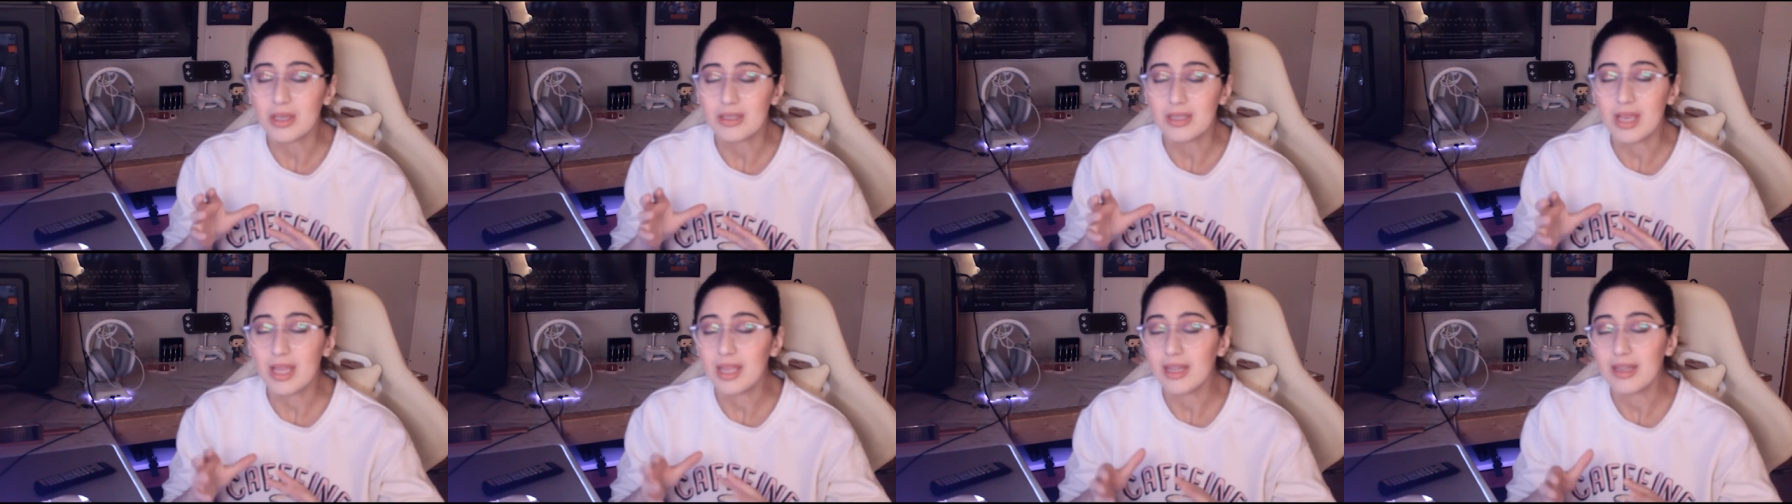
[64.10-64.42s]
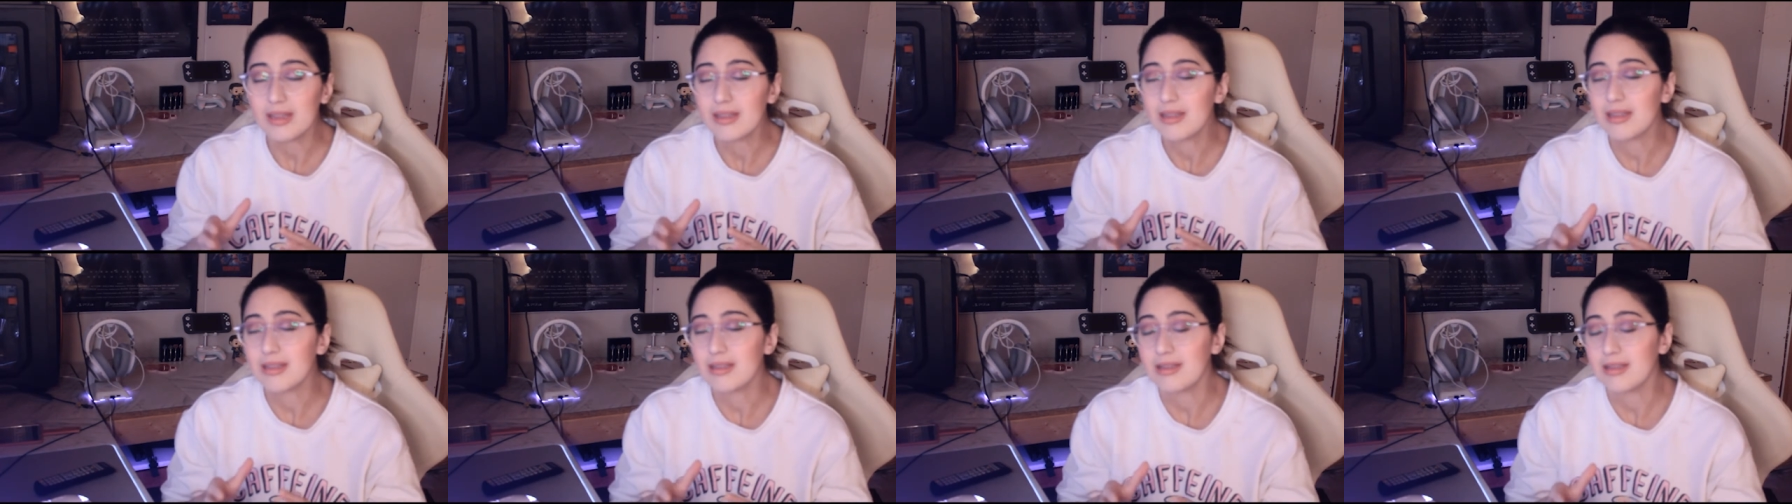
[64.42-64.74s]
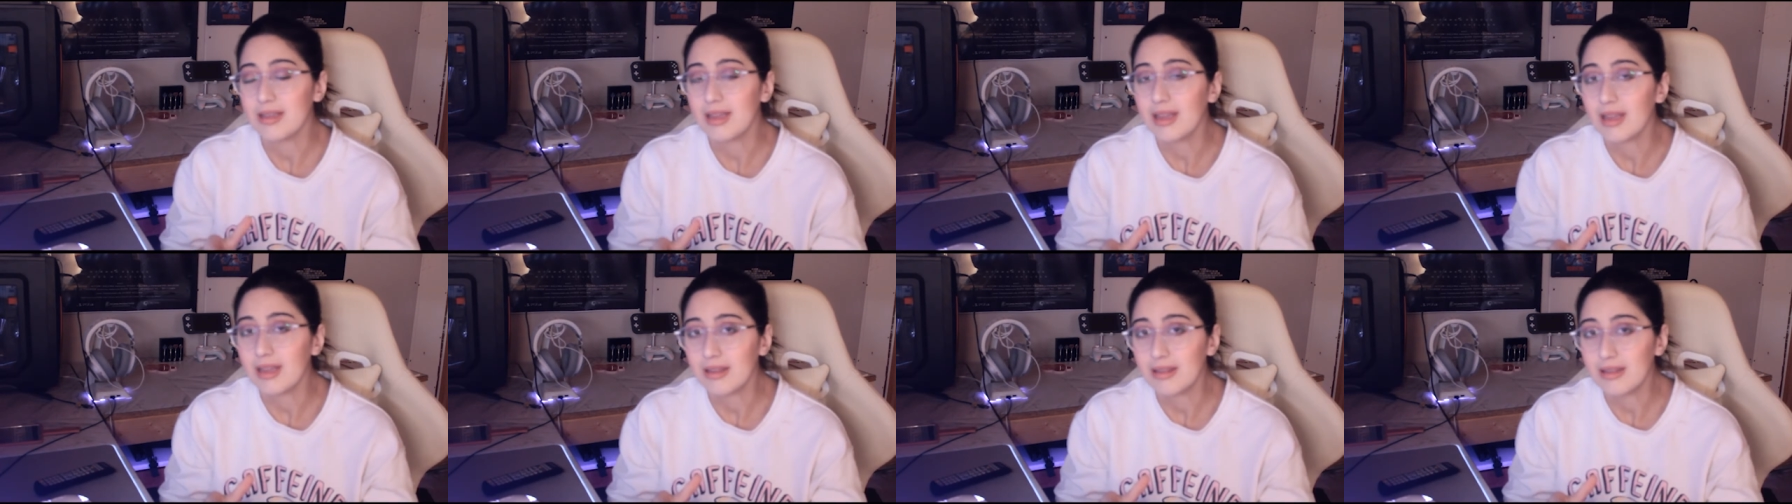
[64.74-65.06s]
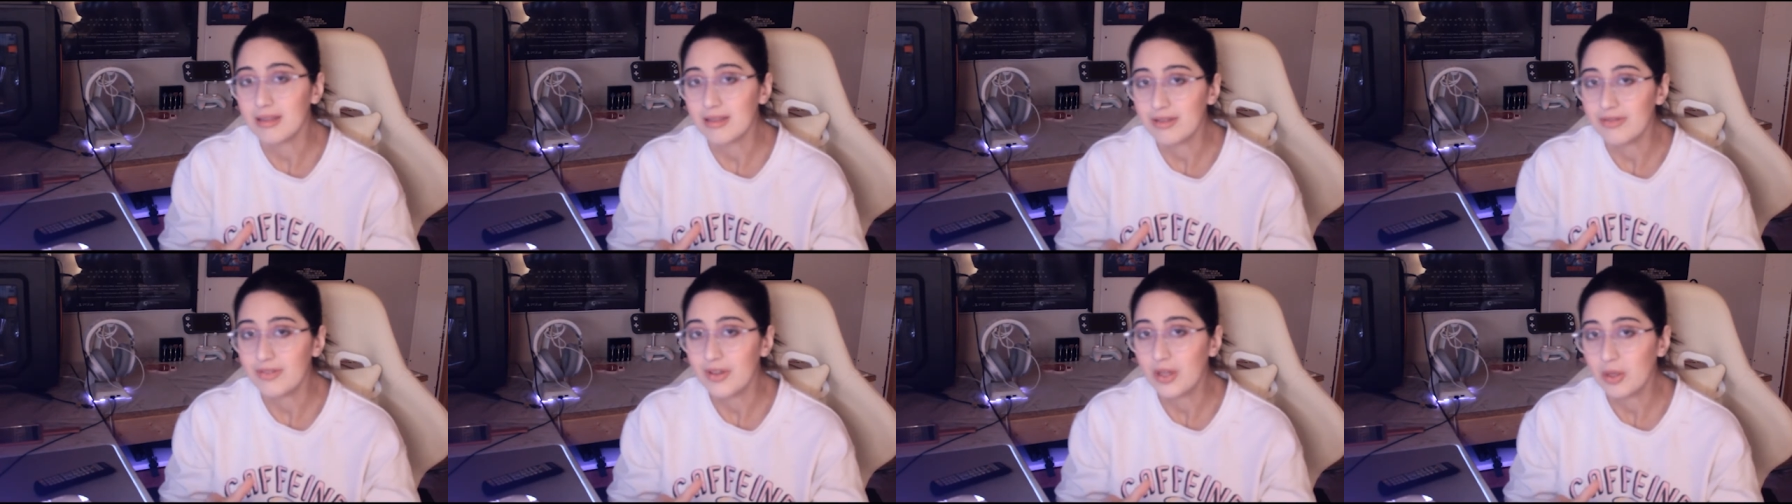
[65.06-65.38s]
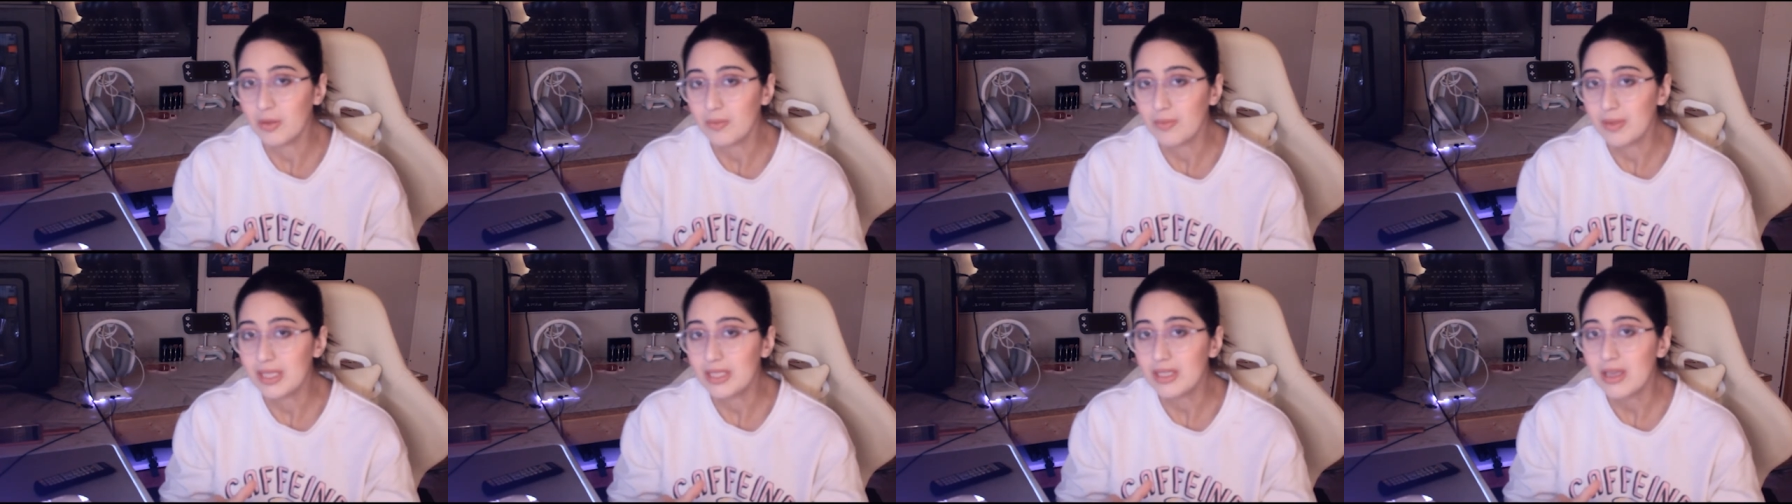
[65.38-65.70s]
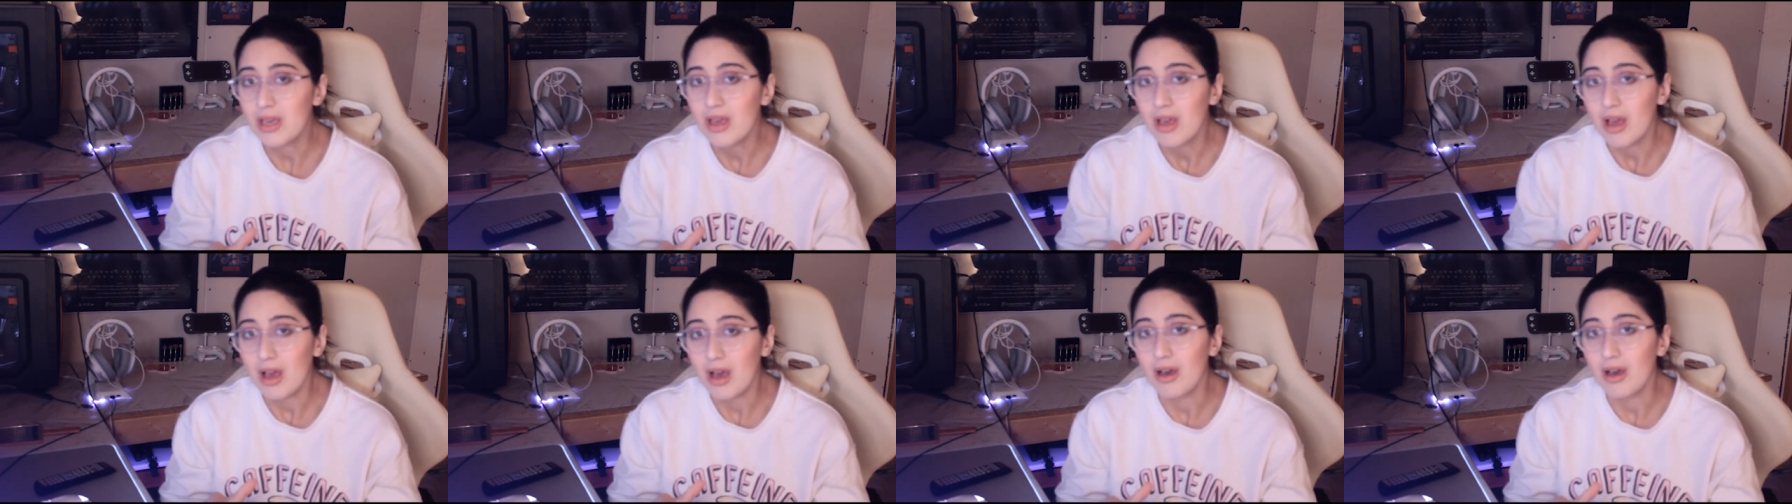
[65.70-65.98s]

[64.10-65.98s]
exciting to see the development